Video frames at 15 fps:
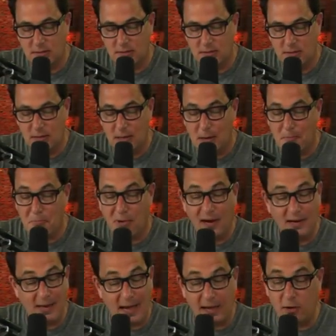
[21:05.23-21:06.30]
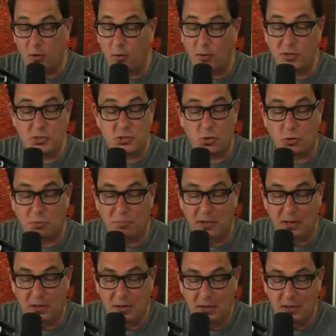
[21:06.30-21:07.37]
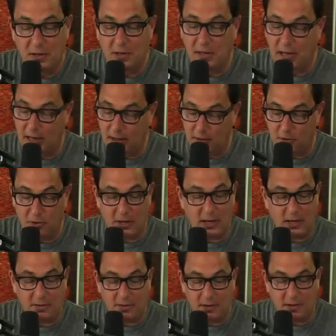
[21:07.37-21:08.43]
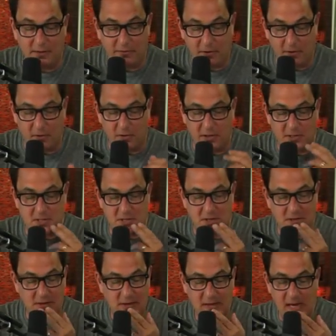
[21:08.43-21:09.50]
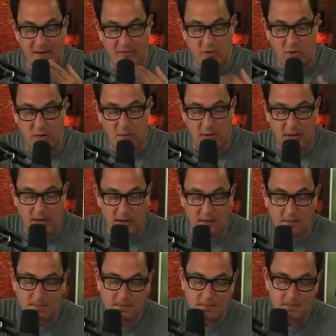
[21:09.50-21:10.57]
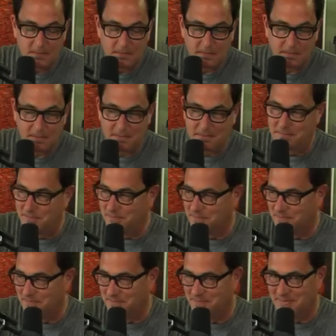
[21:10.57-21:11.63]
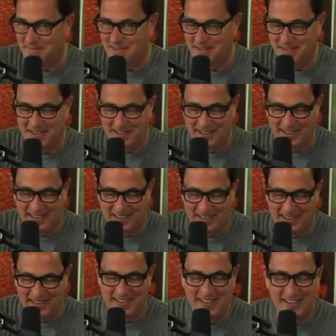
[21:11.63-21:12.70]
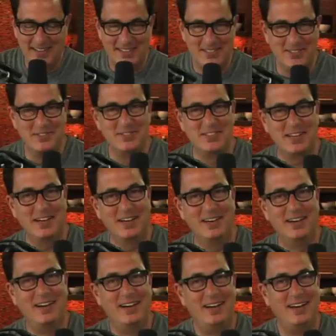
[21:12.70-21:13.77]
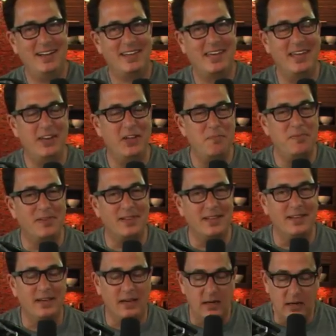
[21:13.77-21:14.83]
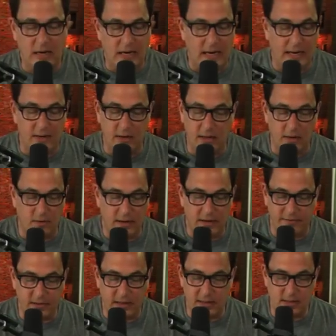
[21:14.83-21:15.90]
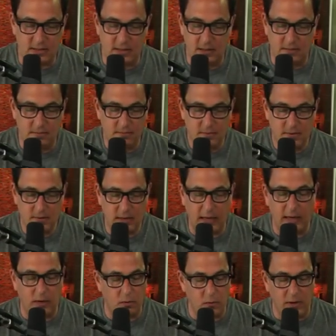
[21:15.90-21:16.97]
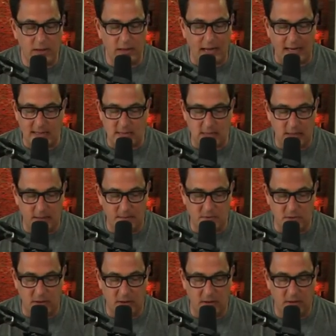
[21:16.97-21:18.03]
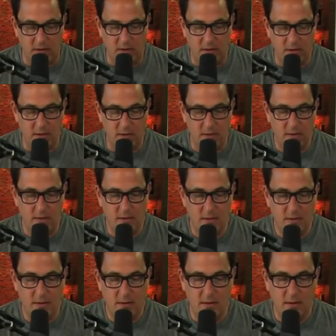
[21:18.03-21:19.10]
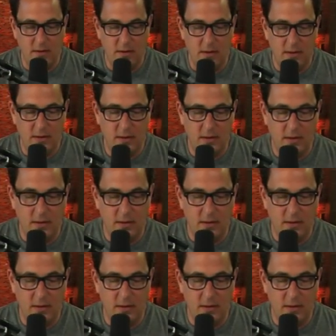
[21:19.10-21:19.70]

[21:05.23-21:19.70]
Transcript: Whoa, where'd that My dad wow. always told me, you can't learn anything if you don't listen. Have a great weekend. Who wrote that? Suzanne. Suzanne. Can you who? believe? I, I don't have a last name. I don't What's read last address? names. I'm. You're not.